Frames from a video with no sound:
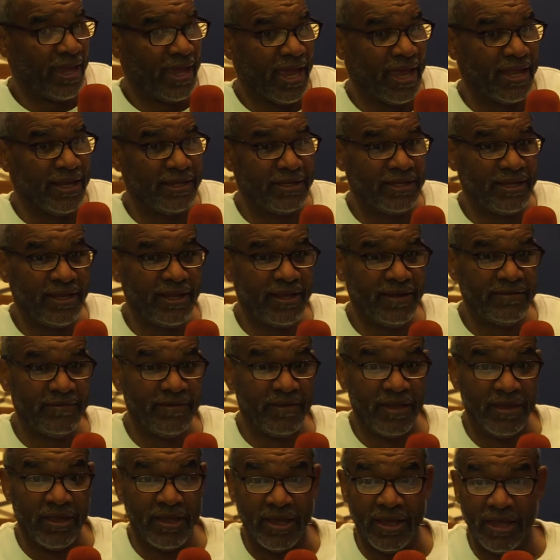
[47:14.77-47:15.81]
And then
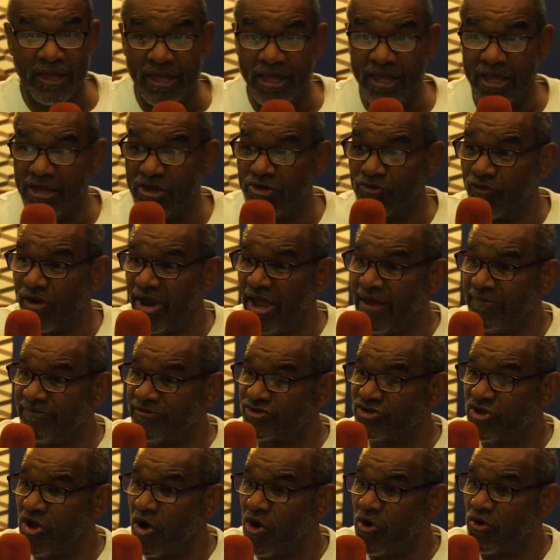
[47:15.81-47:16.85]
he grabbed
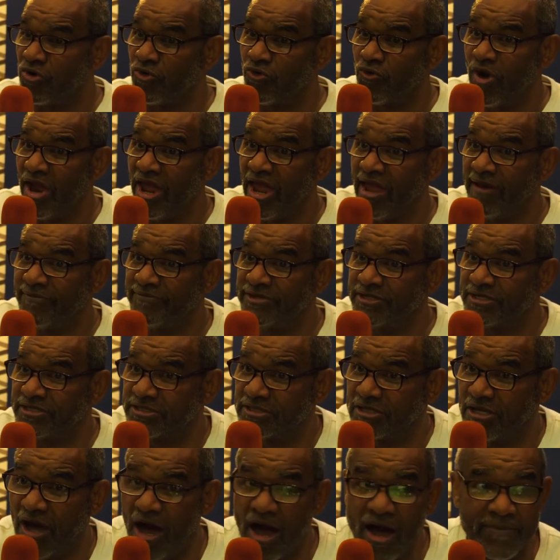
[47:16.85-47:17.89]
Saul grabbed
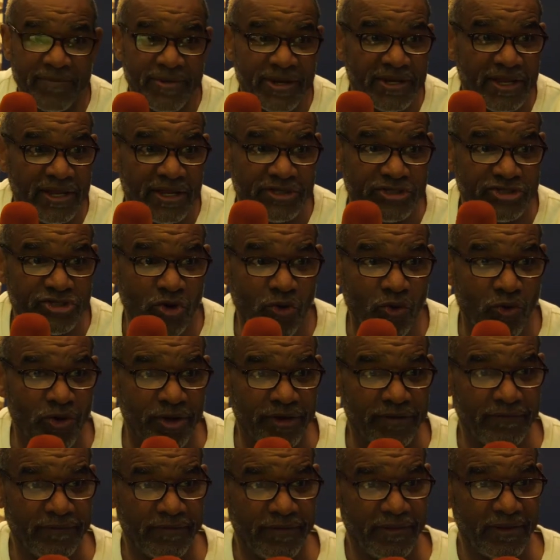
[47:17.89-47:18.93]
his garment and tore
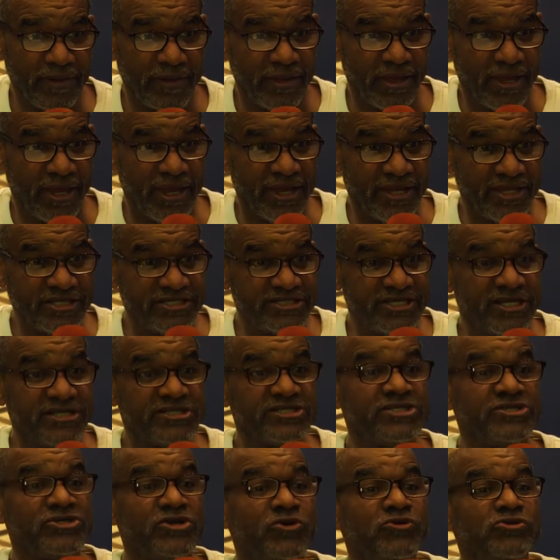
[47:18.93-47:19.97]
it. And he
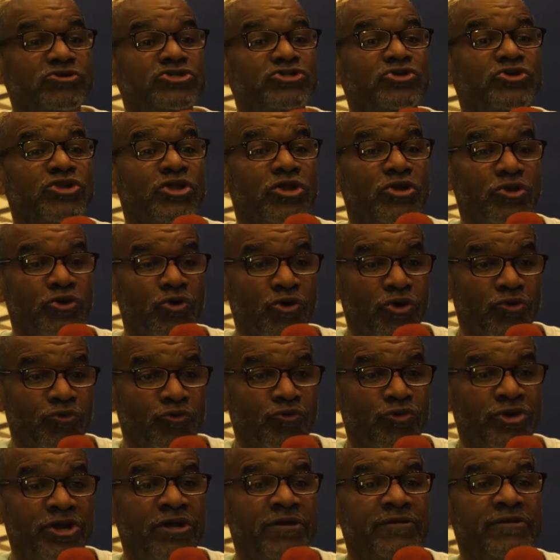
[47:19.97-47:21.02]
says, So shall the Lord
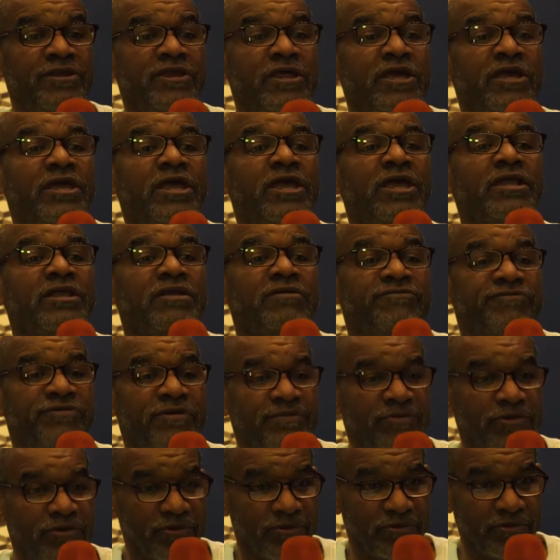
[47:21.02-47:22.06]
rend the kingdom
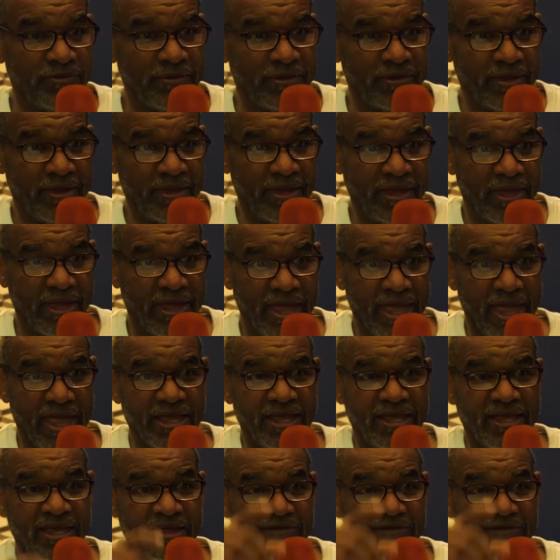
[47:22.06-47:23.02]
from you and